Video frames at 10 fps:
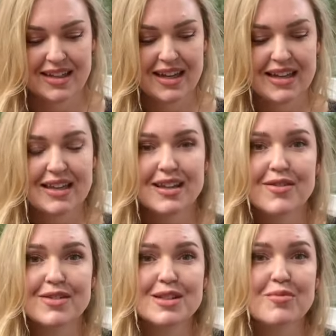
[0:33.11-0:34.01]
Any love
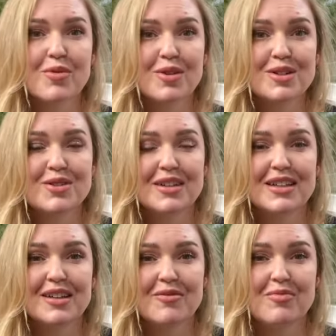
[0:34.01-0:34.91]
and support you can
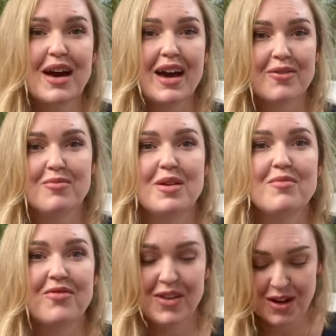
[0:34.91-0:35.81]
give back would be
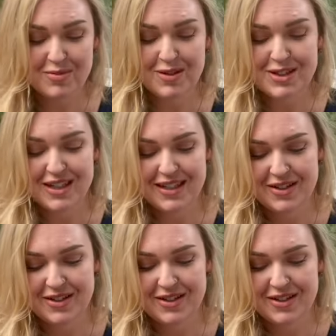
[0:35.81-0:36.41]
very appreciated.